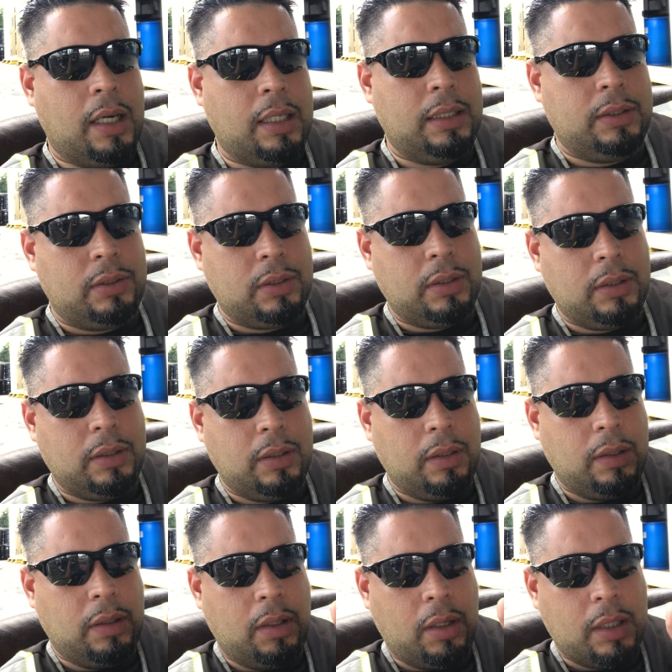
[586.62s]
is
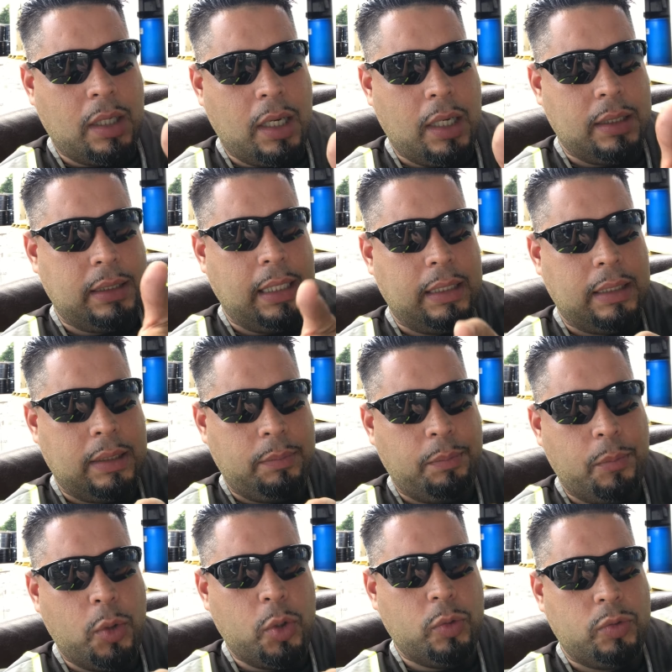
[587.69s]
a God that
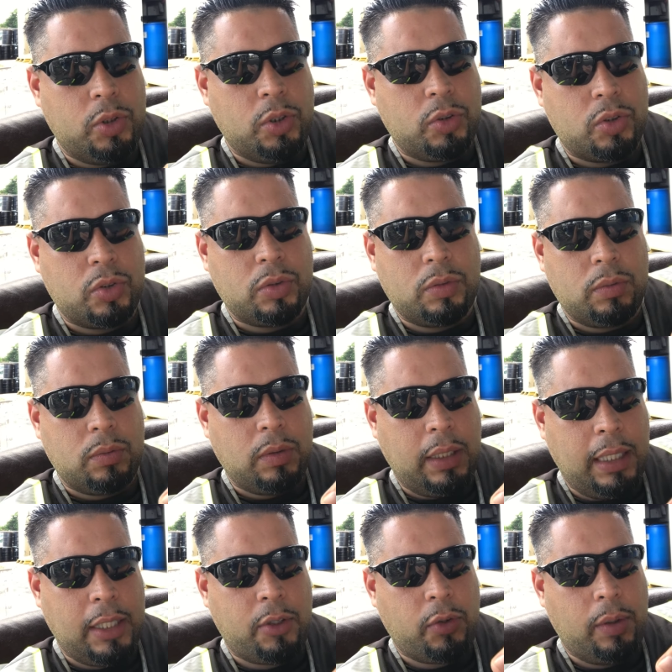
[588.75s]
moves you
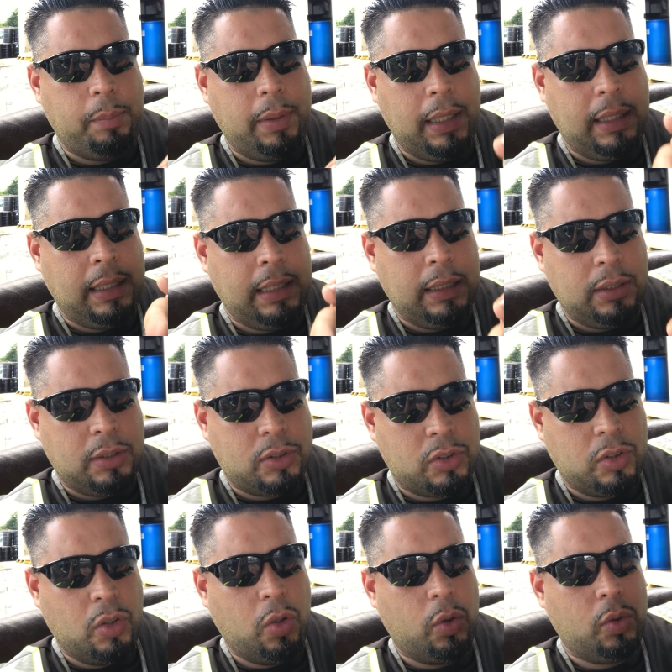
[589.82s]
incrementally,
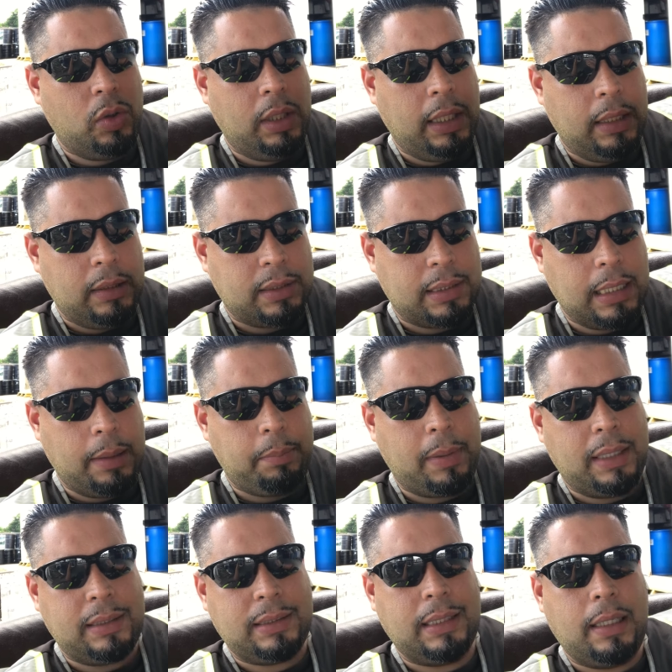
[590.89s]
slowly, step
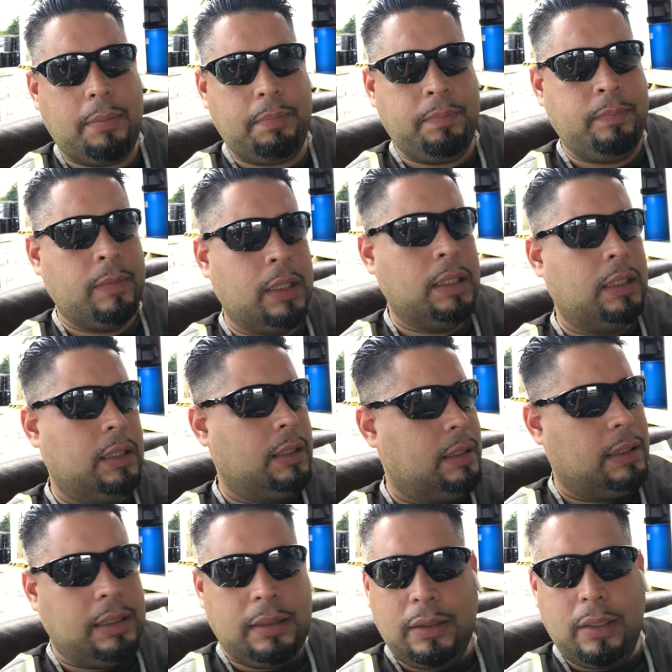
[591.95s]
by step.
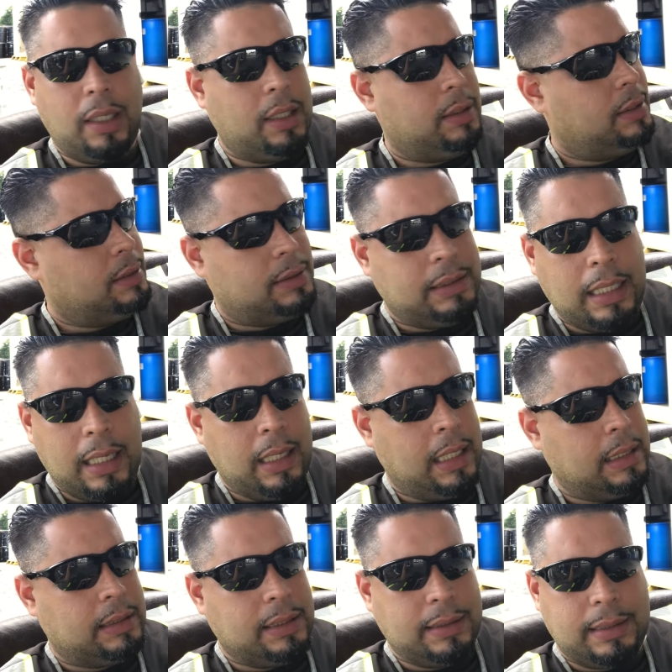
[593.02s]
God does not
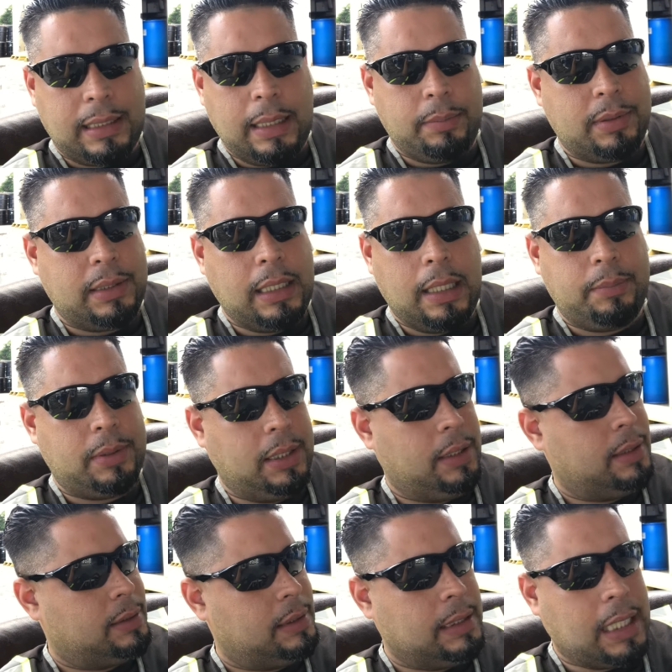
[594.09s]
like to skip steps. He
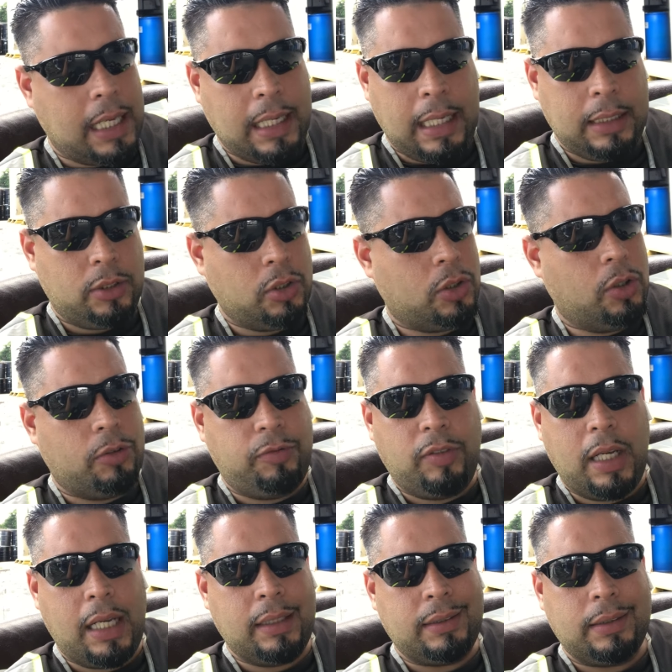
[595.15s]
does not like to go
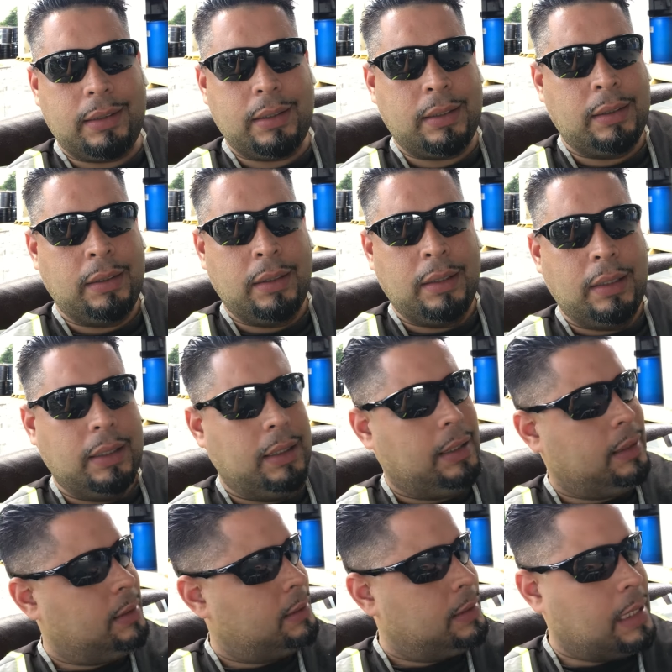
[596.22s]
fast.
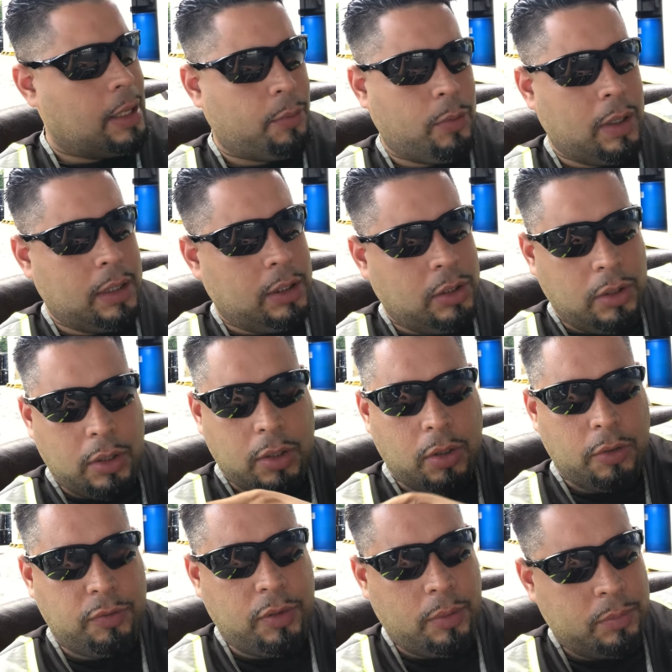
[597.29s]
He does not want you to
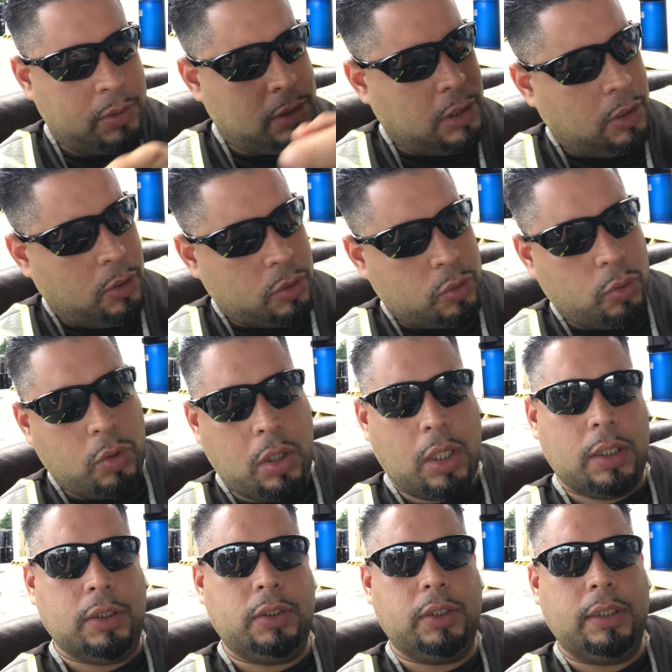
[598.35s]
go from 0 to
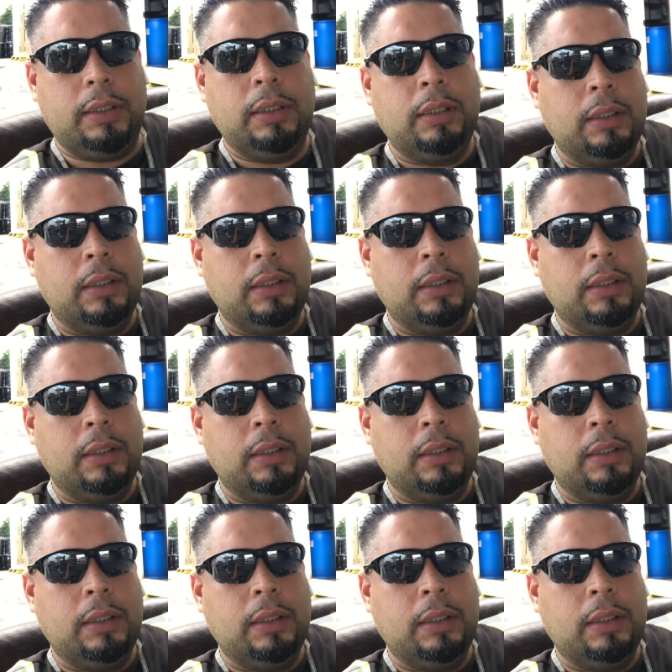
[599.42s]
100